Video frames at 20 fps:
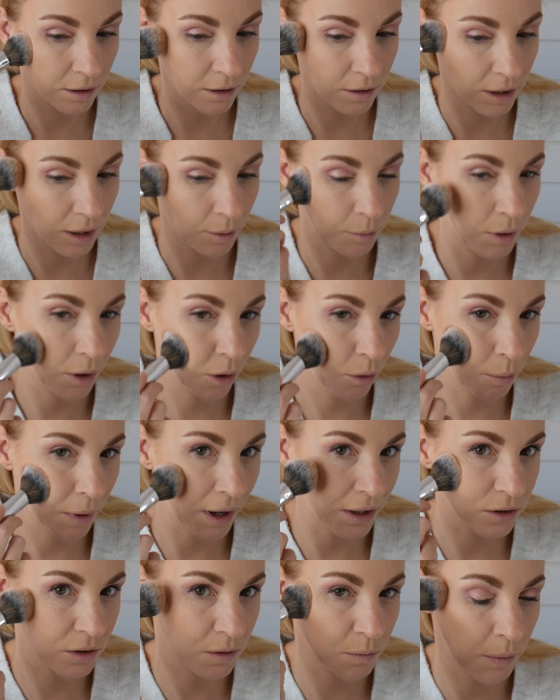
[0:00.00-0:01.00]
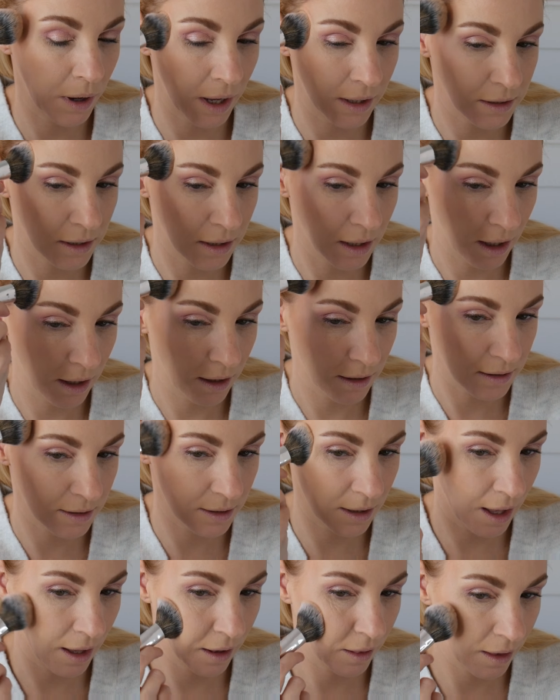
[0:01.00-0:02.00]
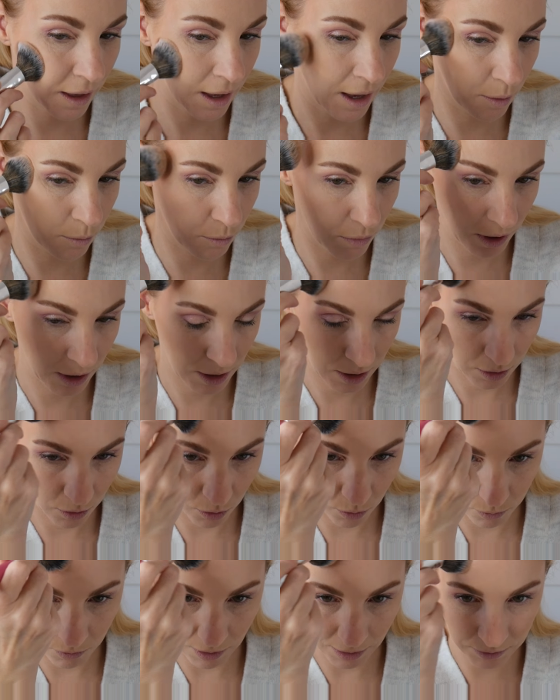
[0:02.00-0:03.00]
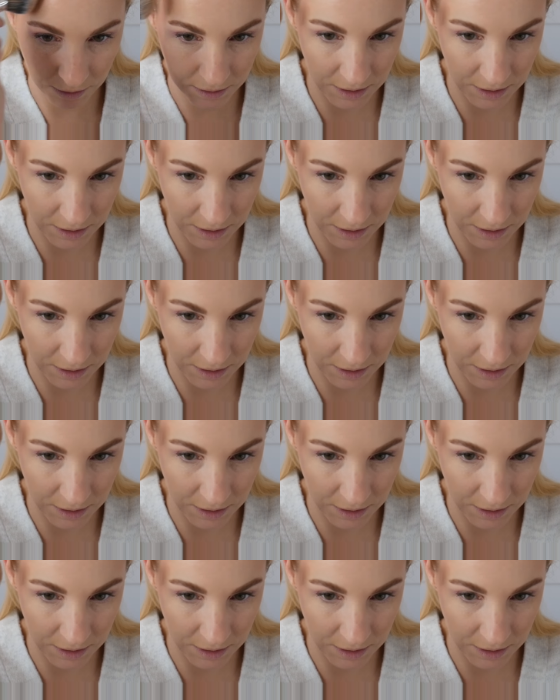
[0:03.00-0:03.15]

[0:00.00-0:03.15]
deepen it up by just patting it slightly and bringing it up around the